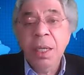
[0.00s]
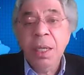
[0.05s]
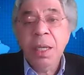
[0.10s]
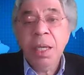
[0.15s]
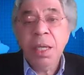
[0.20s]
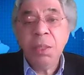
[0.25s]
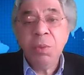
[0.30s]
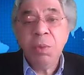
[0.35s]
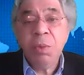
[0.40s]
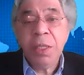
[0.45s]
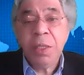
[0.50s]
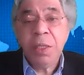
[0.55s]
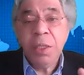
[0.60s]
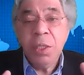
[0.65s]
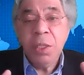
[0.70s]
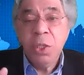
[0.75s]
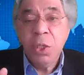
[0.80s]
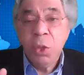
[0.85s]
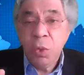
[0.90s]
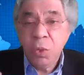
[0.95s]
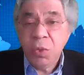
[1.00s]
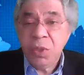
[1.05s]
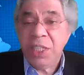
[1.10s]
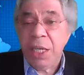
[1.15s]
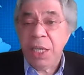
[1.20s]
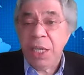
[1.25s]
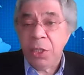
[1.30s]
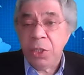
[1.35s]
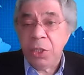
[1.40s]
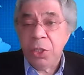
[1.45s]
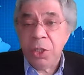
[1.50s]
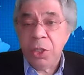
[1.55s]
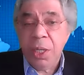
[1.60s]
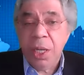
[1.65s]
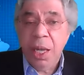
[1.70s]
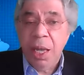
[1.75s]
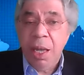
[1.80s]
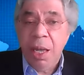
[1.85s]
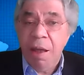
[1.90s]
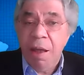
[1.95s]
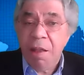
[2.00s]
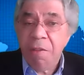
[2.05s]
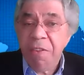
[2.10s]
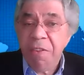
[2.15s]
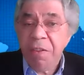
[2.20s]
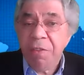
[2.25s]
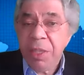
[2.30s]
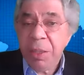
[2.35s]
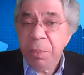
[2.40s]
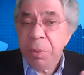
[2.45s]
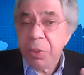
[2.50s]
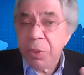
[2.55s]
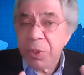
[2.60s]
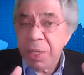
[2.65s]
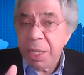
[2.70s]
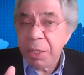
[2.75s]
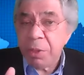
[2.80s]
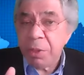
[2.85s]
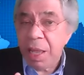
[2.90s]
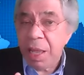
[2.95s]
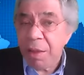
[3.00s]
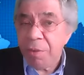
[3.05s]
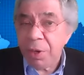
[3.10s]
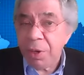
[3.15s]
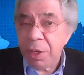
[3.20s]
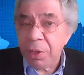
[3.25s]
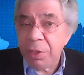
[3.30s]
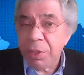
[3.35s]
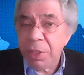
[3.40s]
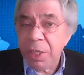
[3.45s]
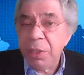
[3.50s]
And with usage at 50% on average,